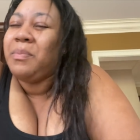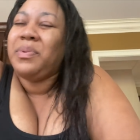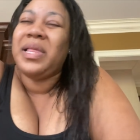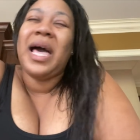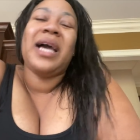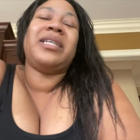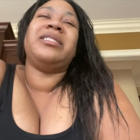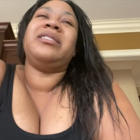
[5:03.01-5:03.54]

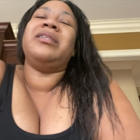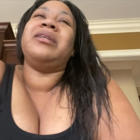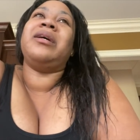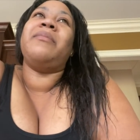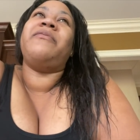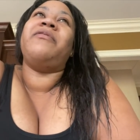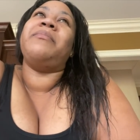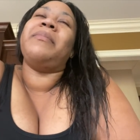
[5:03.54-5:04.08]
Blacks stood
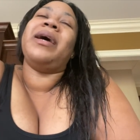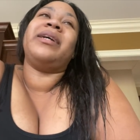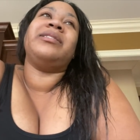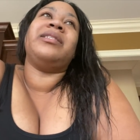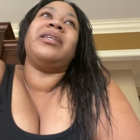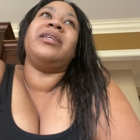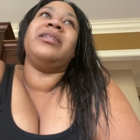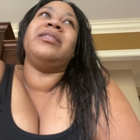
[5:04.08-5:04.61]
up for
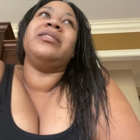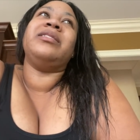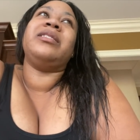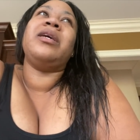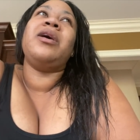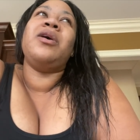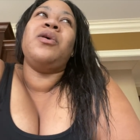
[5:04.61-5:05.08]
Mexicans.